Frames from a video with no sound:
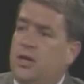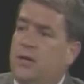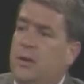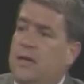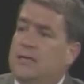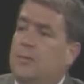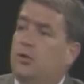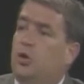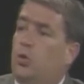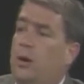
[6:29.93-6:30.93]
and is
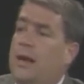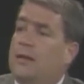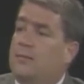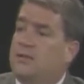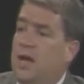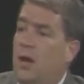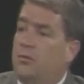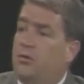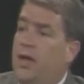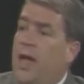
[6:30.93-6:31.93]
able to create it
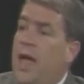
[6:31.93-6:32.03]
themselves.